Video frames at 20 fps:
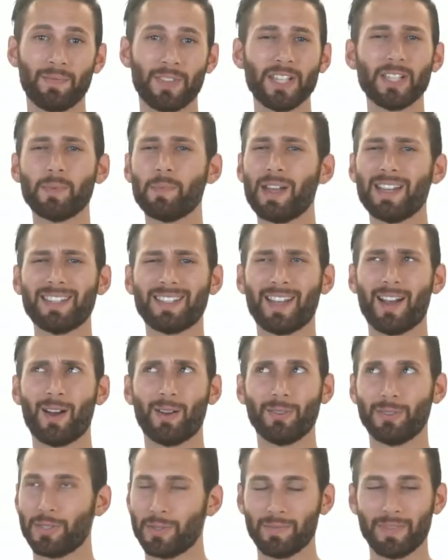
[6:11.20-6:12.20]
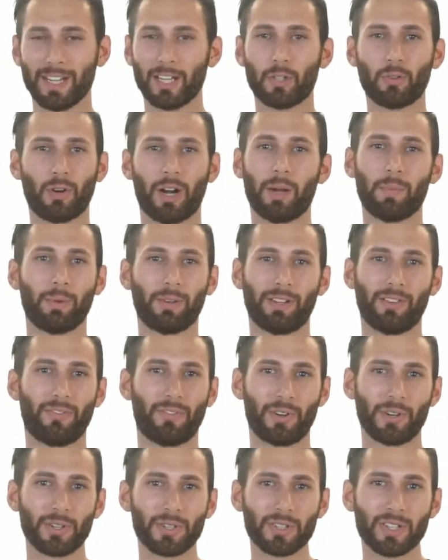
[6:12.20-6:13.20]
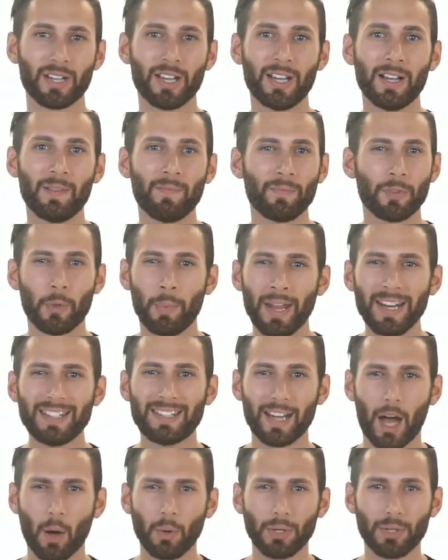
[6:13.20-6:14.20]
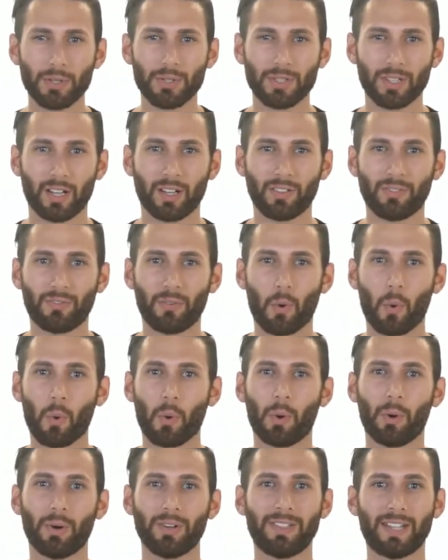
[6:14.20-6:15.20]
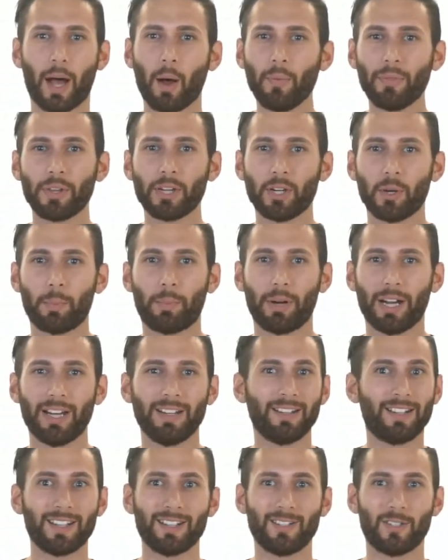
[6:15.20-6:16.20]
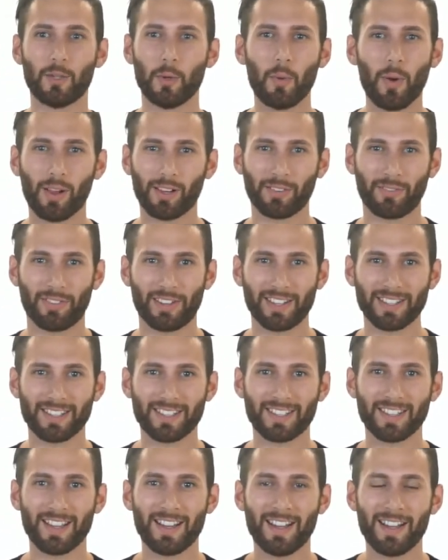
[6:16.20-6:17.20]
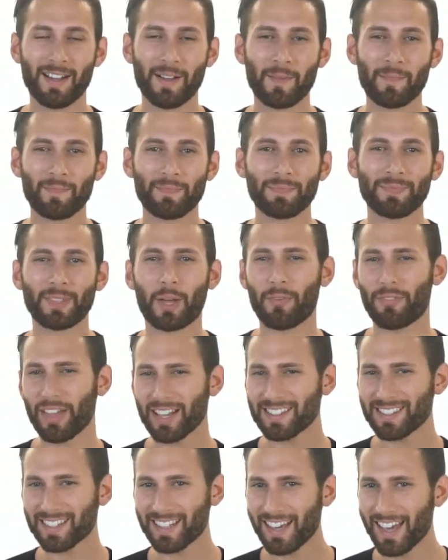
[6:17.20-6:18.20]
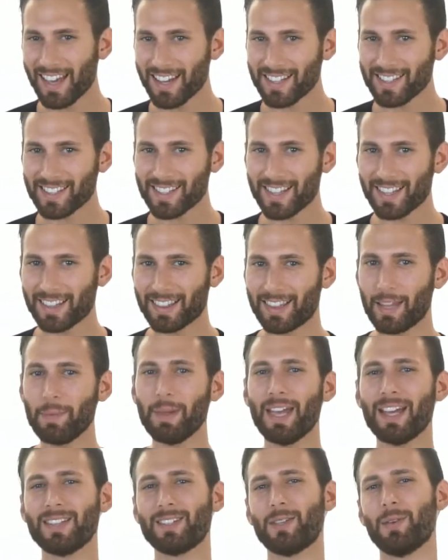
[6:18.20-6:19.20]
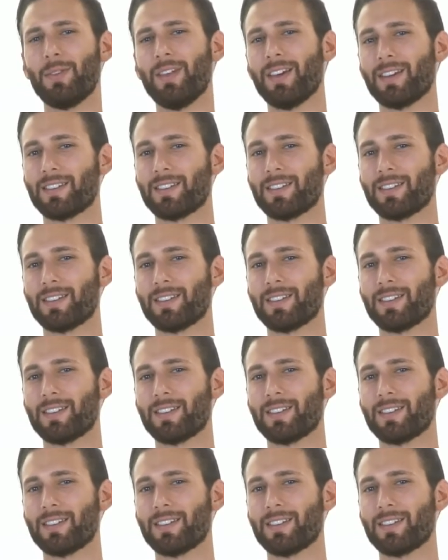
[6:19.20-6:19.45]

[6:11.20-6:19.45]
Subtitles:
This may sound incredible at first. You may doubt yourself or doubt that your brain can do all of this. Now, if that's the case, let me ask you